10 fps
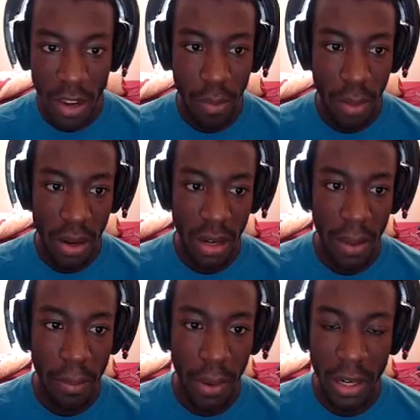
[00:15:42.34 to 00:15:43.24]
your burn-
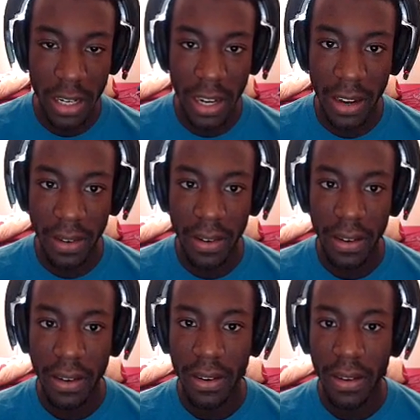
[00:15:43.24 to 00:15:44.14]
I'm burning now.
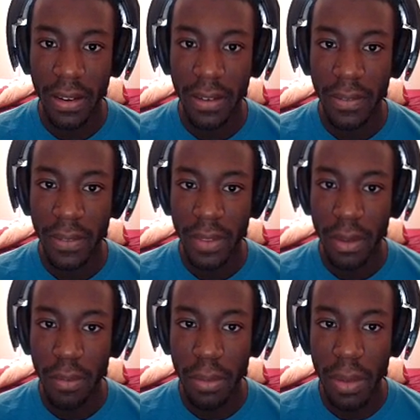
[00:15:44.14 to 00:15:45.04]

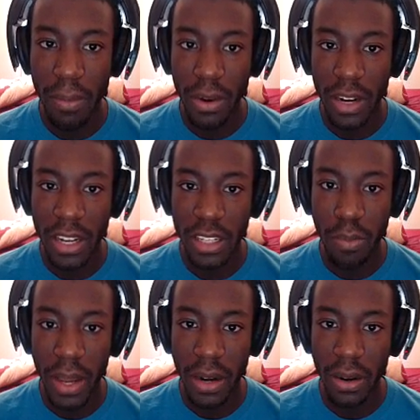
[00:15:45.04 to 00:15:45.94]
But my burning is
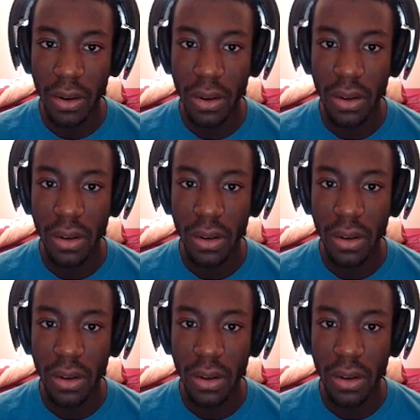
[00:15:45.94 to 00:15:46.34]
better.